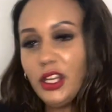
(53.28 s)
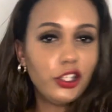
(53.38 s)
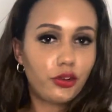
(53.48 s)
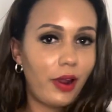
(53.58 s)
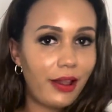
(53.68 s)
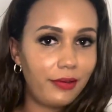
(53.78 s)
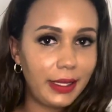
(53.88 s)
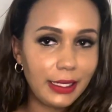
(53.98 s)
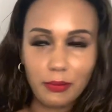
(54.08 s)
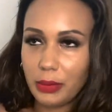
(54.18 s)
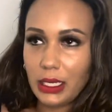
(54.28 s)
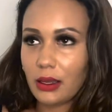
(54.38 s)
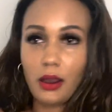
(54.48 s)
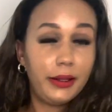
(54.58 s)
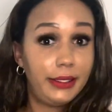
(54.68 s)
travelling and being
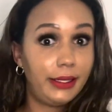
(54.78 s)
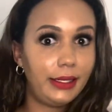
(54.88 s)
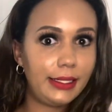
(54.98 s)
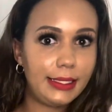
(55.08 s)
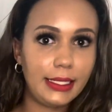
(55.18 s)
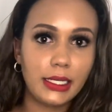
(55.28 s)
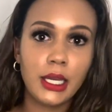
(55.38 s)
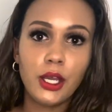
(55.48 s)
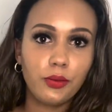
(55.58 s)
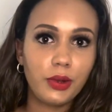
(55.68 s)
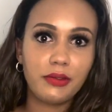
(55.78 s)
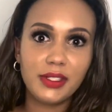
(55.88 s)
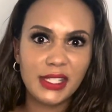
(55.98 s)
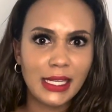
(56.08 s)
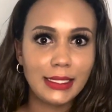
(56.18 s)
idealistic, whereas
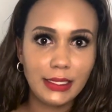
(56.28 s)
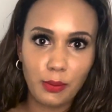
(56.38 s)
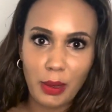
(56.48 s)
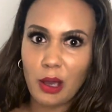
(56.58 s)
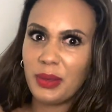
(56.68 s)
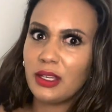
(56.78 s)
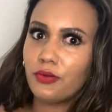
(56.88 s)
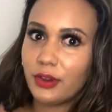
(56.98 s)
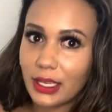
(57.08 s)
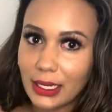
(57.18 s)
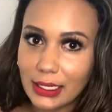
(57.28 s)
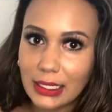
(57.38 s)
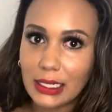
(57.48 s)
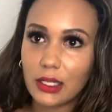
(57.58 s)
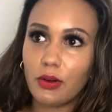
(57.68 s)
Saturn's about being
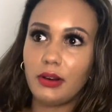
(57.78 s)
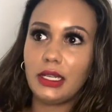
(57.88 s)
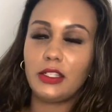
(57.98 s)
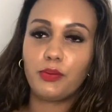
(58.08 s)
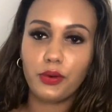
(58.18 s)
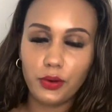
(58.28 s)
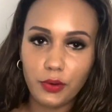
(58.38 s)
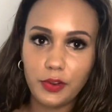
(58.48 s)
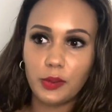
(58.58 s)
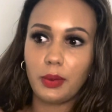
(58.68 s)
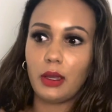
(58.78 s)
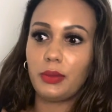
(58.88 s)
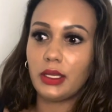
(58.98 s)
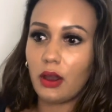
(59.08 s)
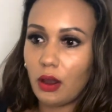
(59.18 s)
realistic where it needs proof. It's about
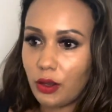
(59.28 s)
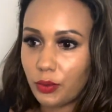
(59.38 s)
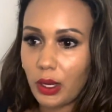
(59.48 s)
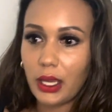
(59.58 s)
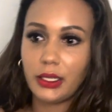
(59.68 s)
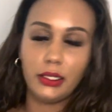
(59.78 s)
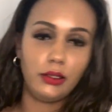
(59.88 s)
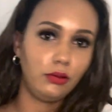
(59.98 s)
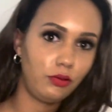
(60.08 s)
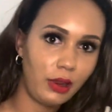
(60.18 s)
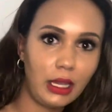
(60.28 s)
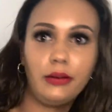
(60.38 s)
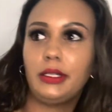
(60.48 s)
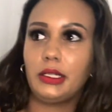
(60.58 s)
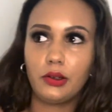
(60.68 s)
being hard-worked and
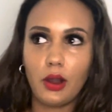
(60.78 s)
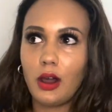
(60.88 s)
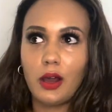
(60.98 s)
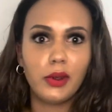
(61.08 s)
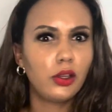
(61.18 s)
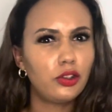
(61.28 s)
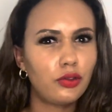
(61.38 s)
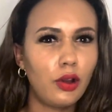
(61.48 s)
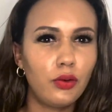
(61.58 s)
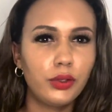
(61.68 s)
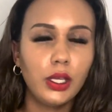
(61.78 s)
grounded and calm and controlled.